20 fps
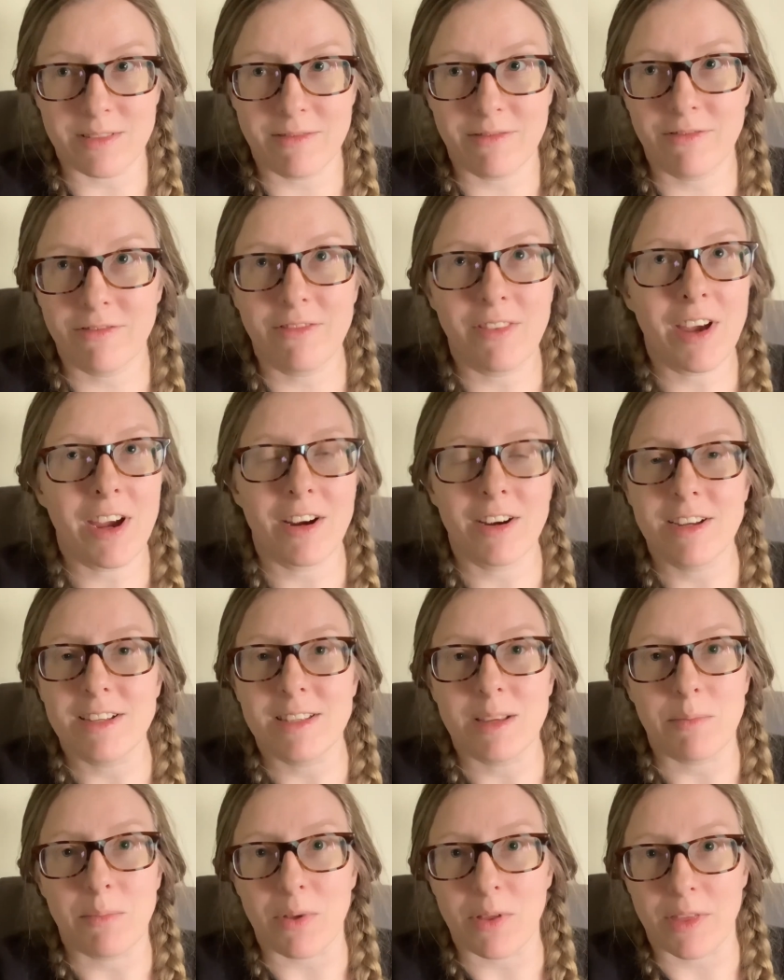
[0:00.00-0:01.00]
very
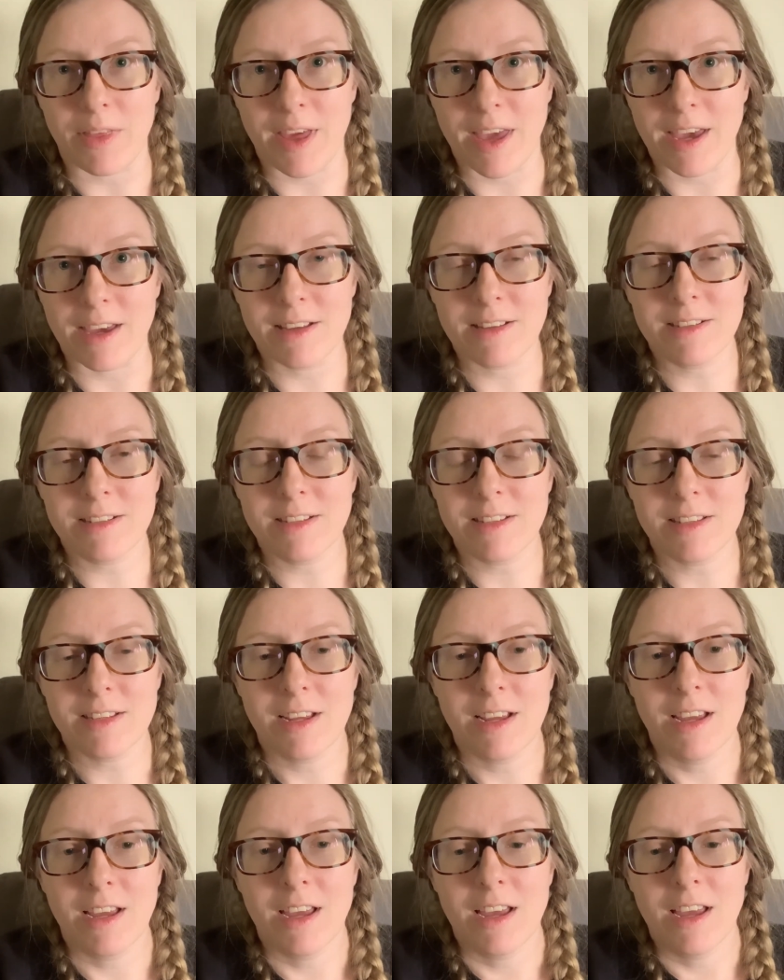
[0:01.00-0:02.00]
simple things.
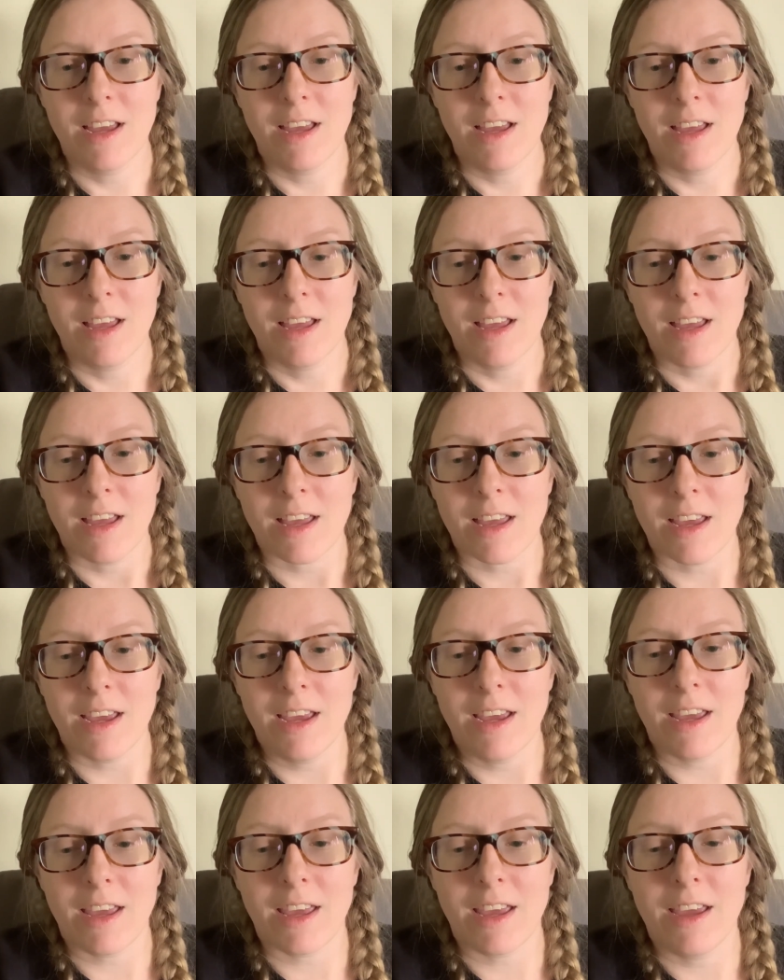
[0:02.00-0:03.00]

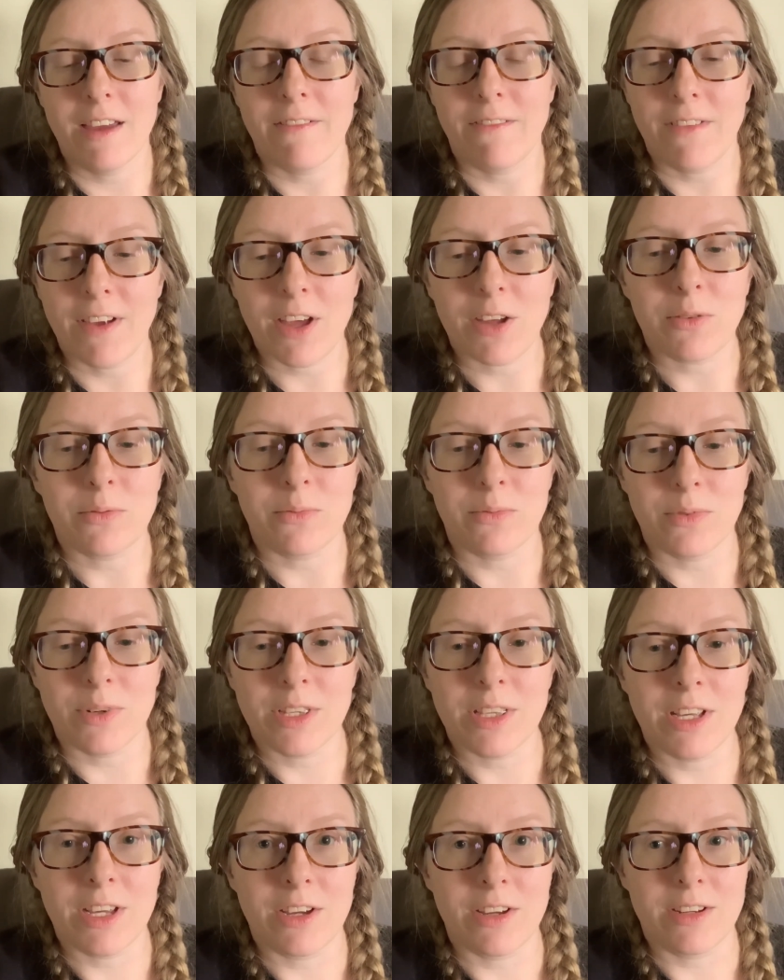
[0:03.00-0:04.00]
It felt
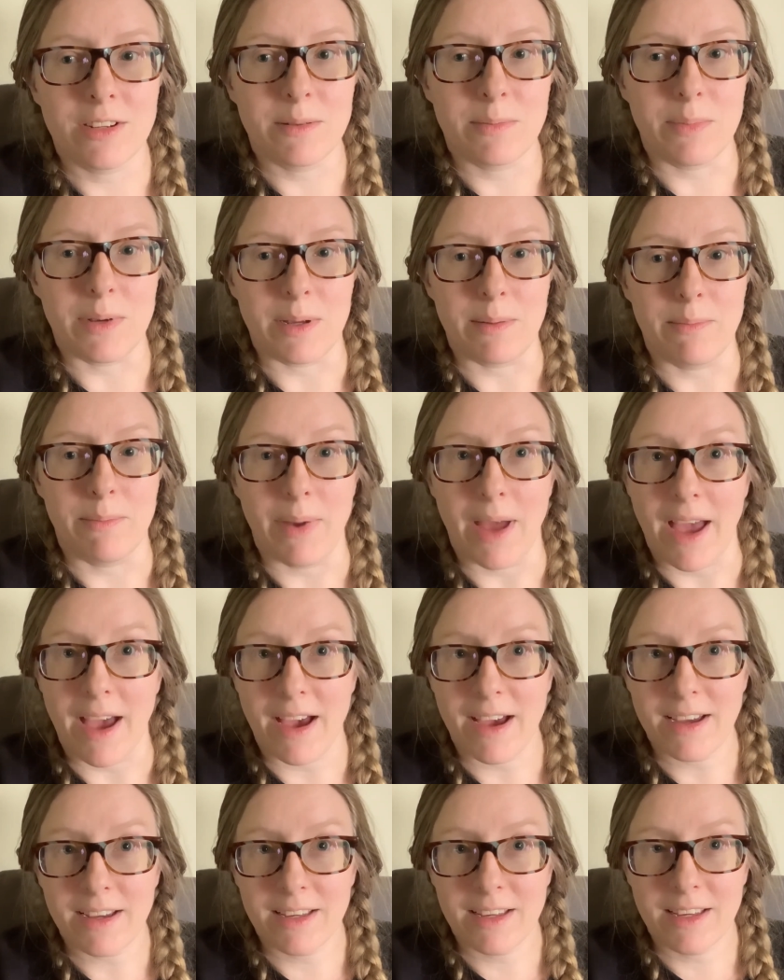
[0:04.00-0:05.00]
really good to be
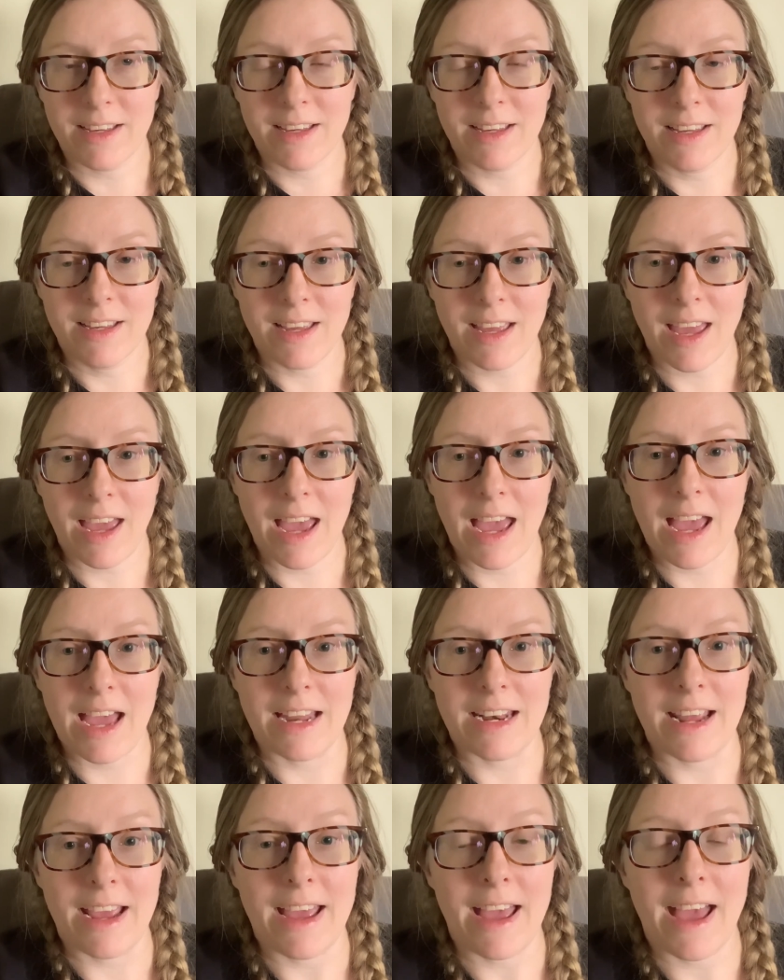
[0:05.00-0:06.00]
back,
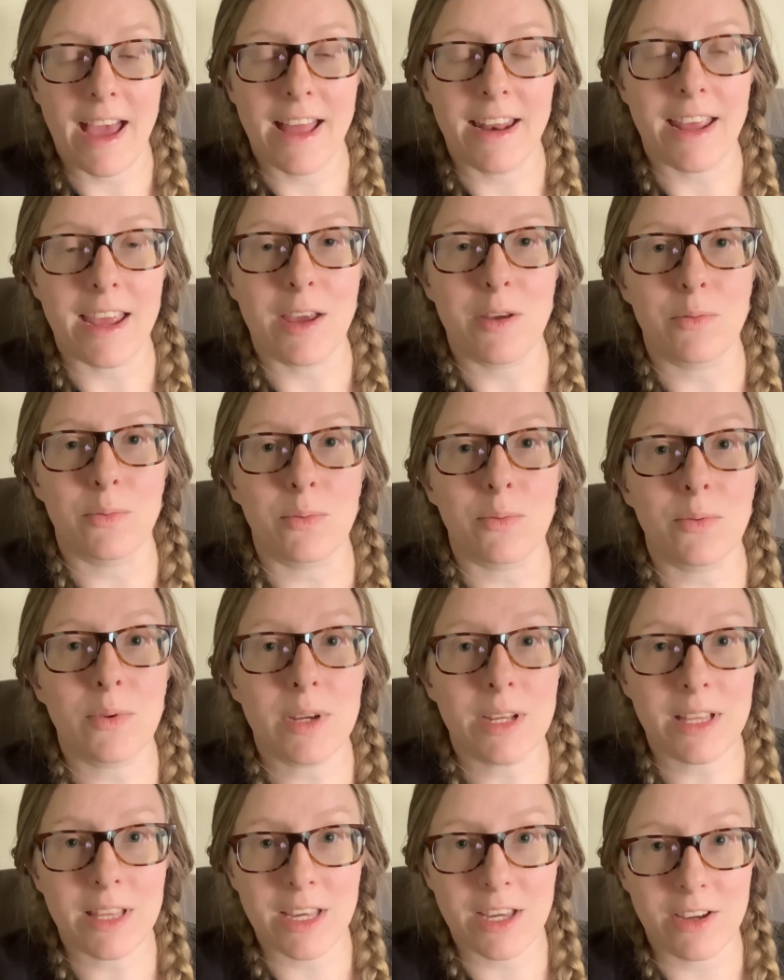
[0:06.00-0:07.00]
and I had a
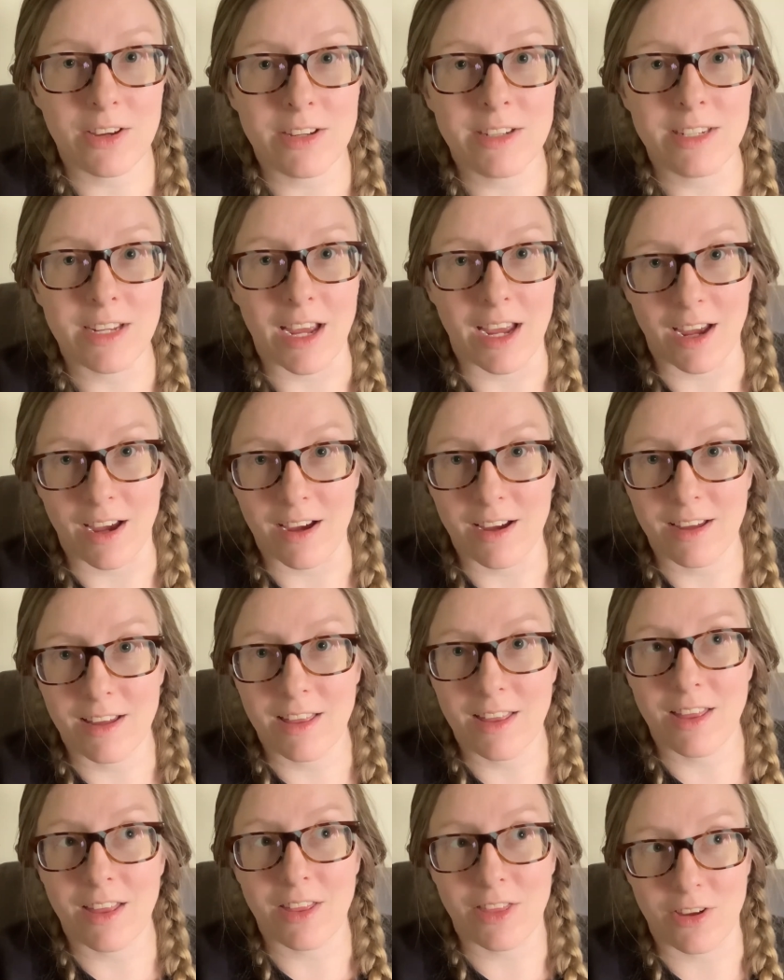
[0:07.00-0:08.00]
really good day
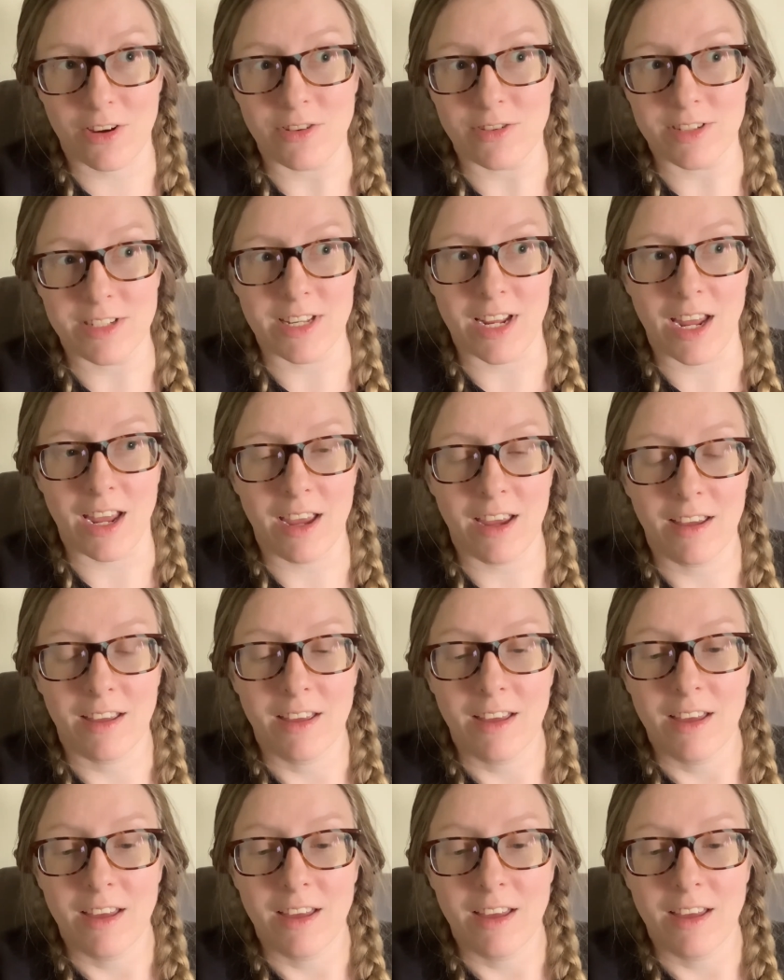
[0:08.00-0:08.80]
Thursday.